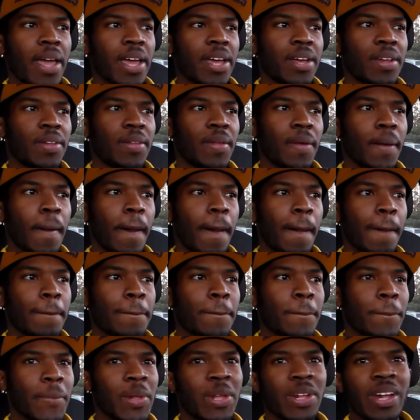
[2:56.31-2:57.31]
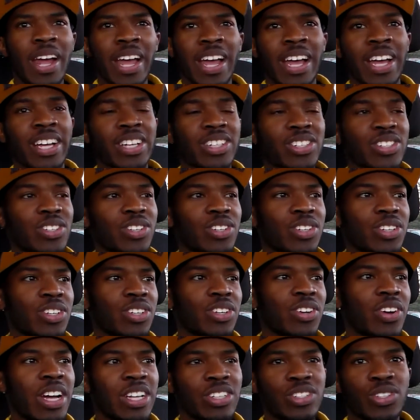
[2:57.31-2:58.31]
And I asked her,
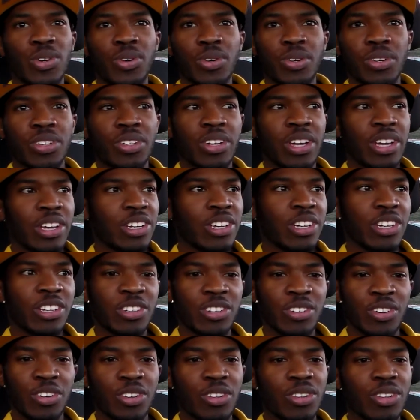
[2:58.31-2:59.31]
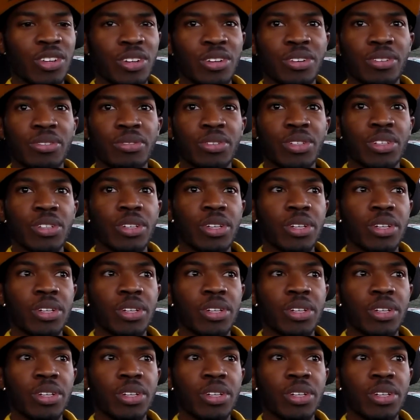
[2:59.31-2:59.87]
you know, I told her, you know, you look